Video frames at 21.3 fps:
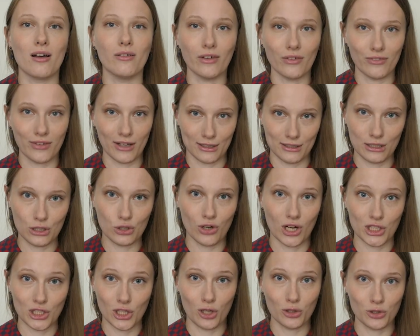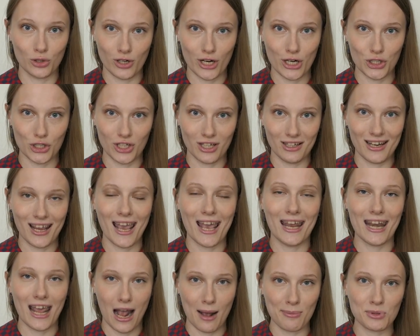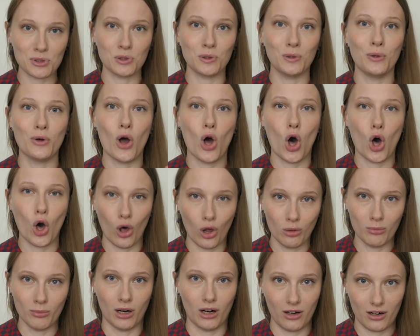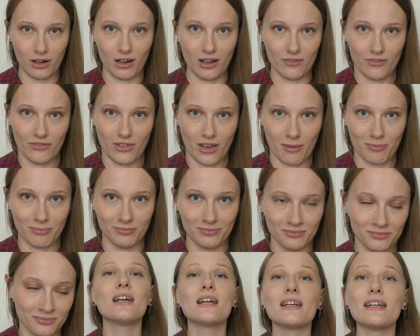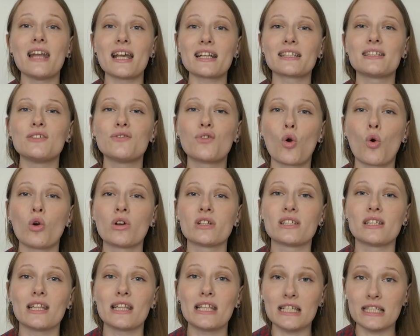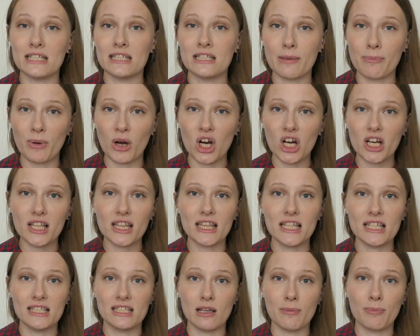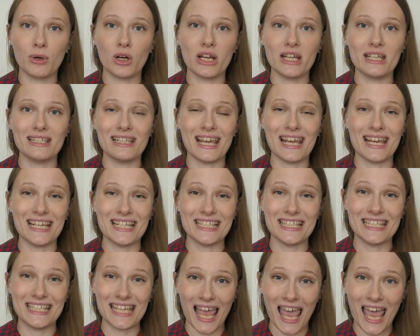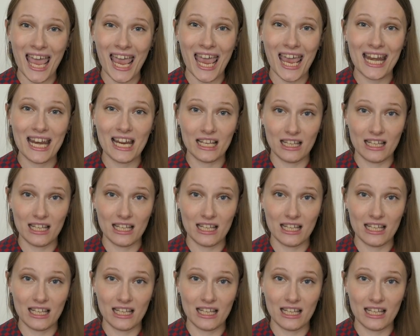of a fancy dress alteration, an absolute hallmark of them. Next is, of course, the zipper. The zipper is a dead